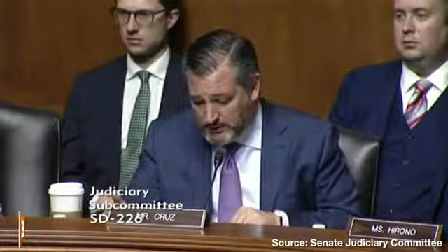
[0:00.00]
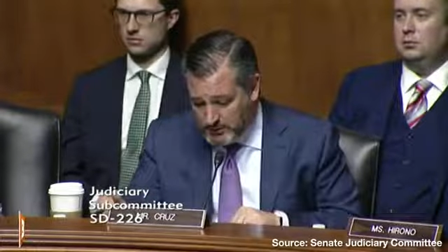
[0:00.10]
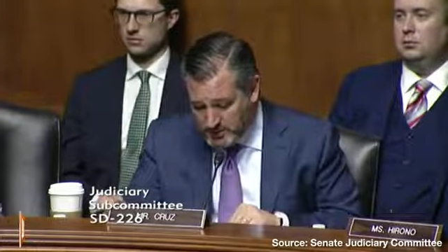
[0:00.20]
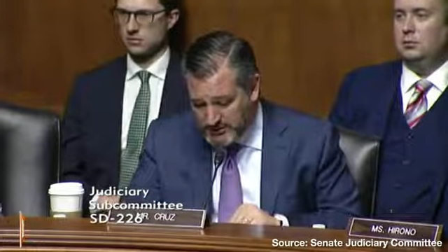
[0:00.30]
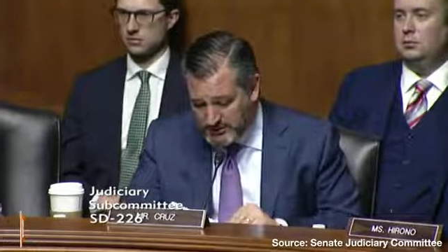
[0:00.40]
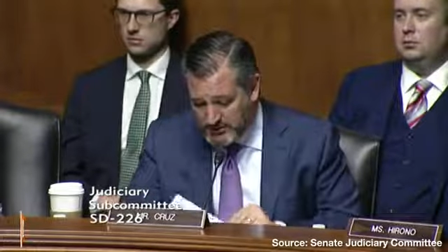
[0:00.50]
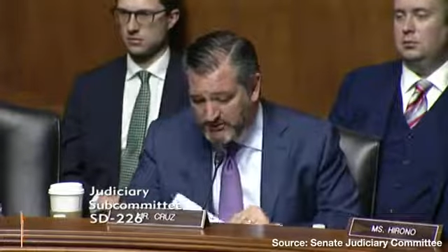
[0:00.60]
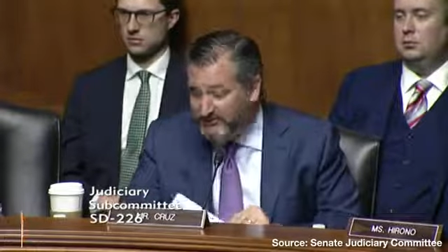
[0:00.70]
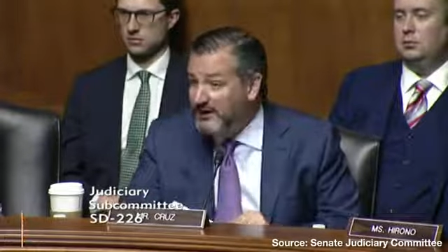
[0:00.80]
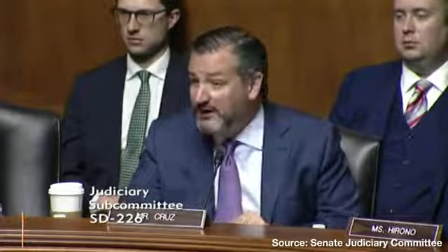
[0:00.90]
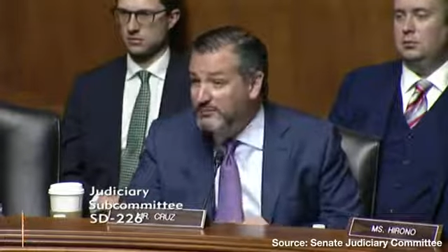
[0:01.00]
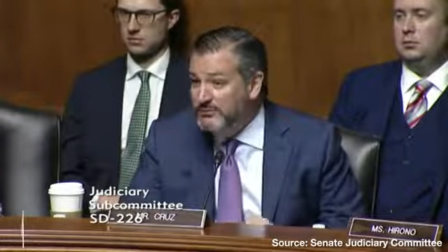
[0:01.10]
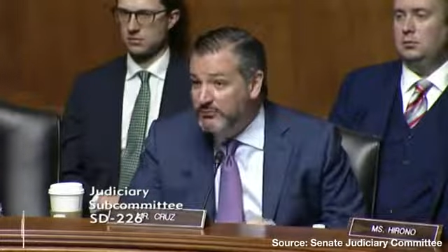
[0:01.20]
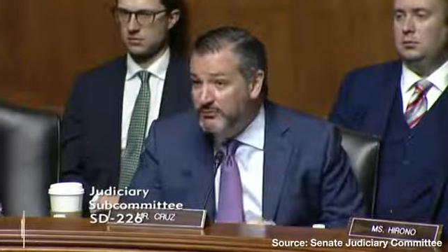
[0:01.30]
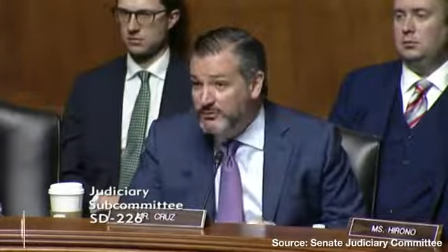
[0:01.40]
Speaker 1: You testified
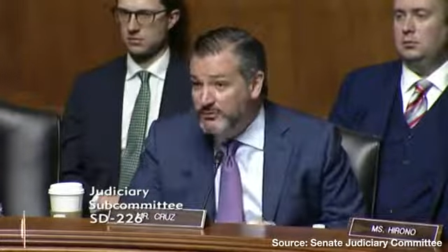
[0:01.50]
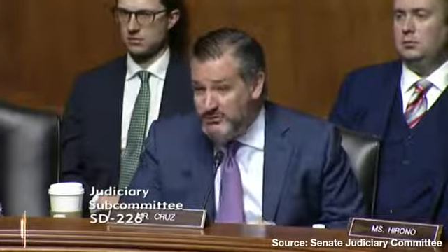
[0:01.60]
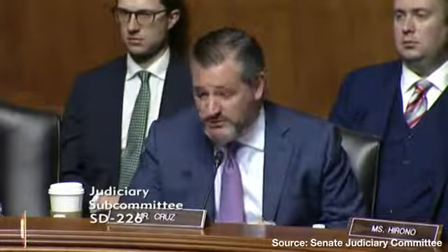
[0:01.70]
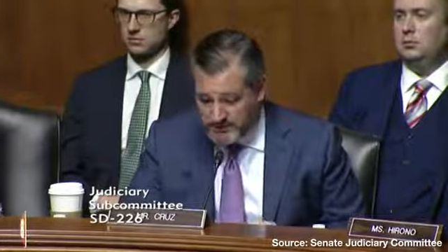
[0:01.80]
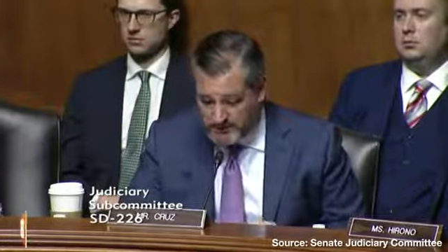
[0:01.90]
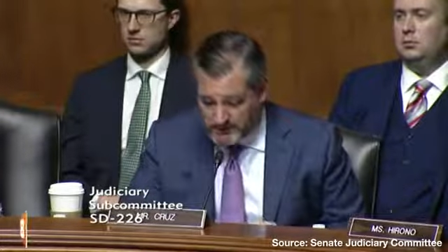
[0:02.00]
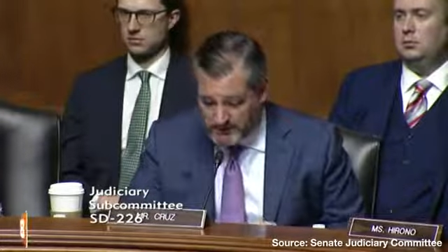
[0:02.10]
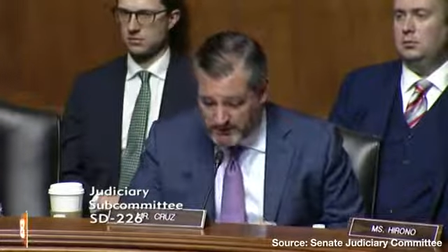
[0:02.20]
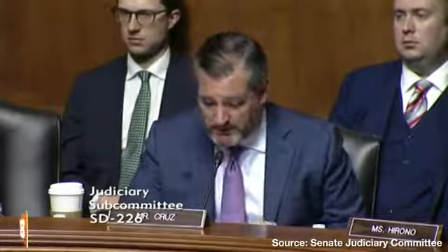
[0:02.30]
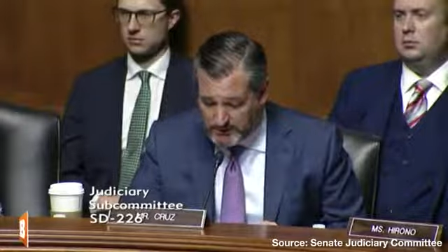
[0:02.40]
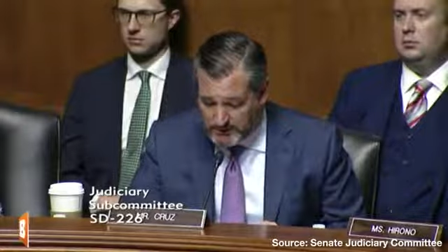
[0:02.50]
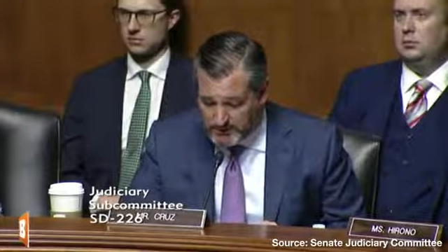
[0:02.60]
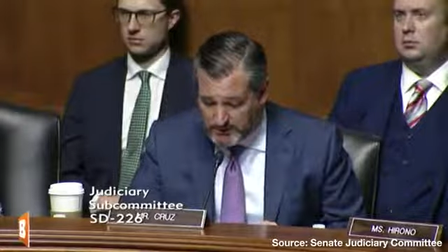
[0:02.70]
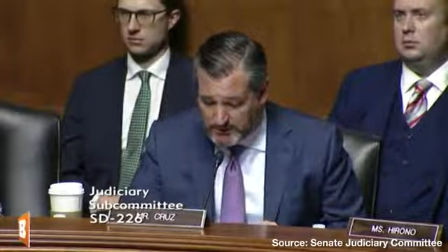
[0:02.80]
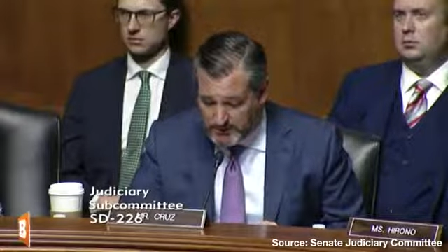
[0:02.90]
before this committee
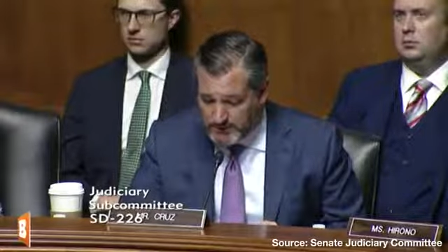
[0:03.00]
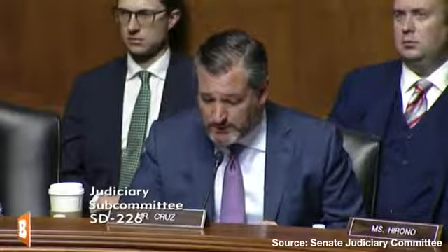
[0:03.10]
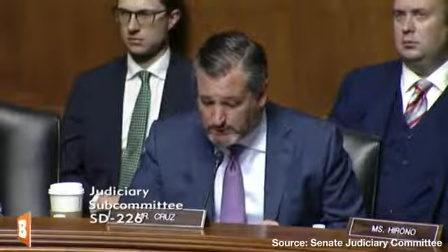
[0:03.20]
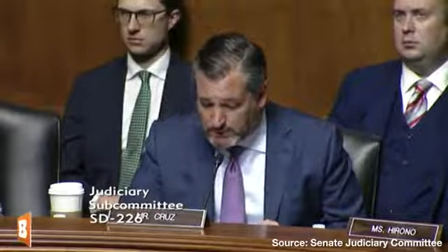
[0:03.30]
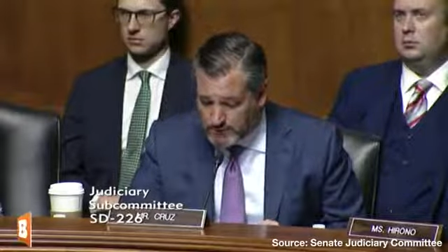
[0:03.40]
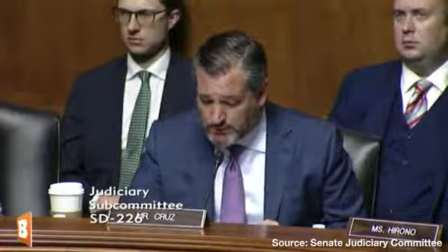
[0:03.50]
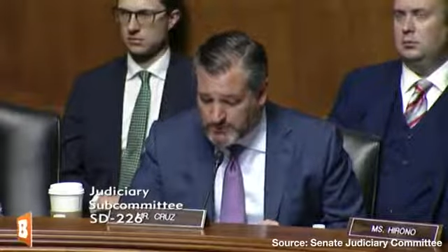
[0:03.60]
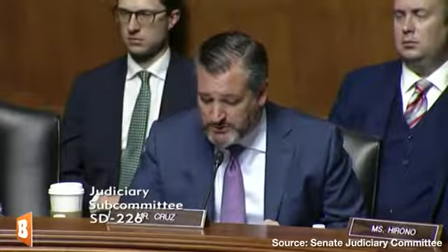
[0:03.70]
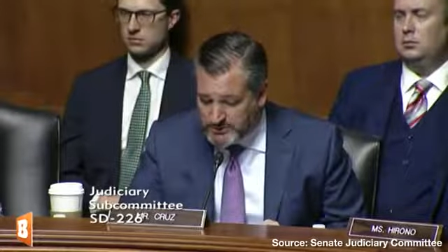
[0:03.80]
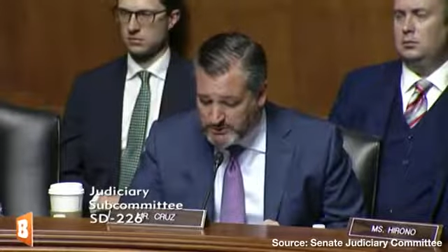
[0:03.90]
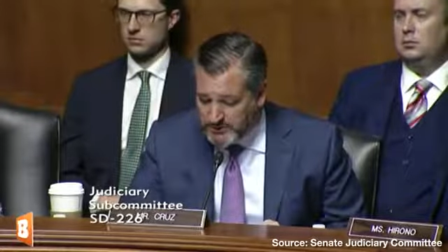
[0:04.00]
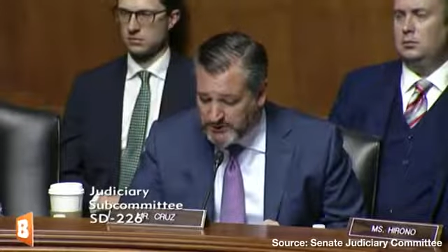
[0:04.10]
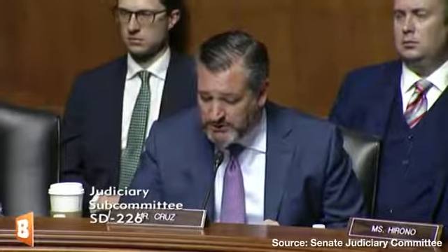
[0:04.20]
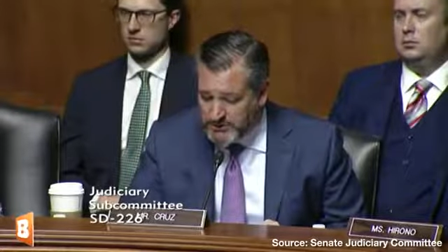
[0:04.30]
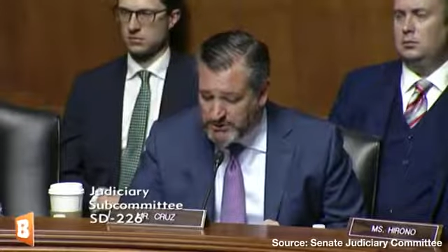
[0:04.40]
that Google's
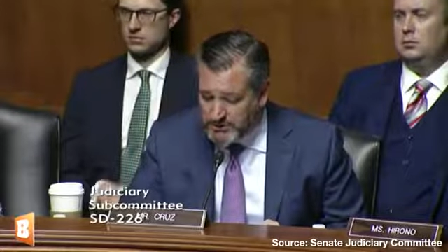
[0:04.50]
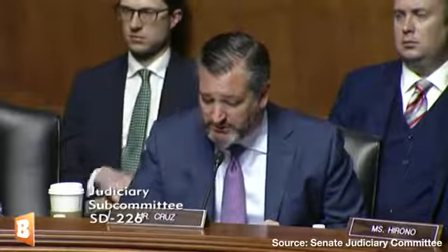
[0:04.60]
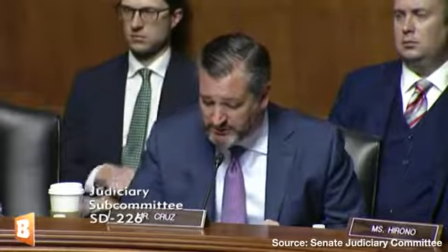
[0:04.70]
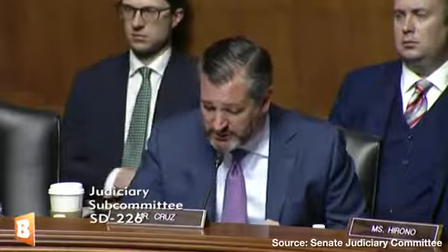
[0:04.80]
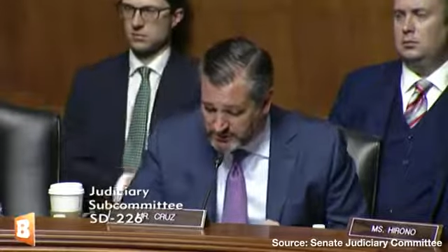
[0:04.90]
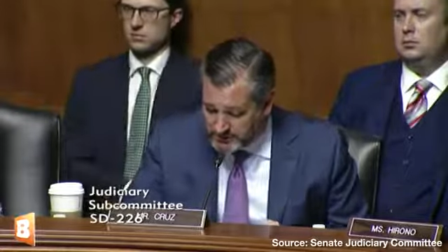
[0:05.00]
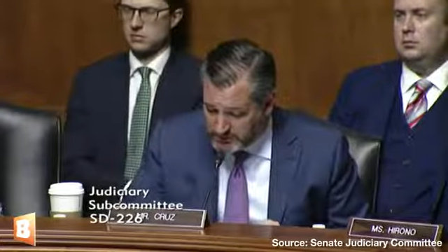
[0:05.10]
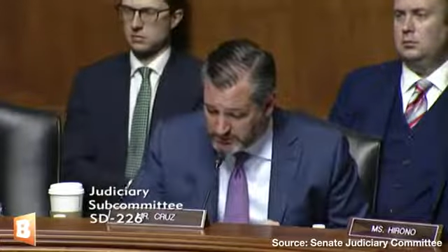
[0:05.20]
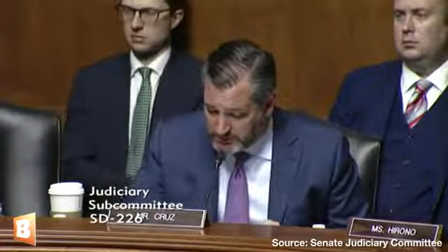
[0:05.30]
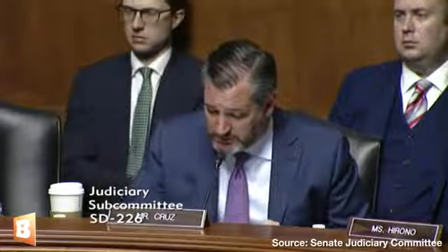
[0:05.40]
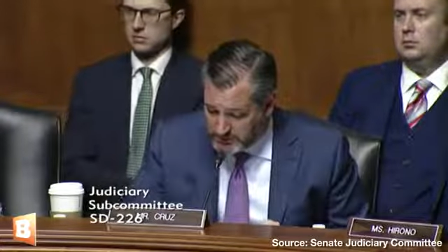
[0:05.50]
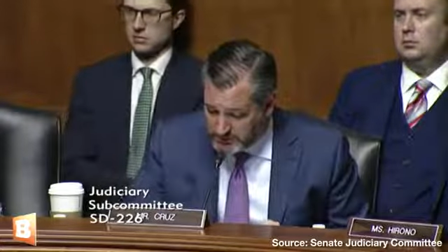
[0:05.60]
manipulation of votes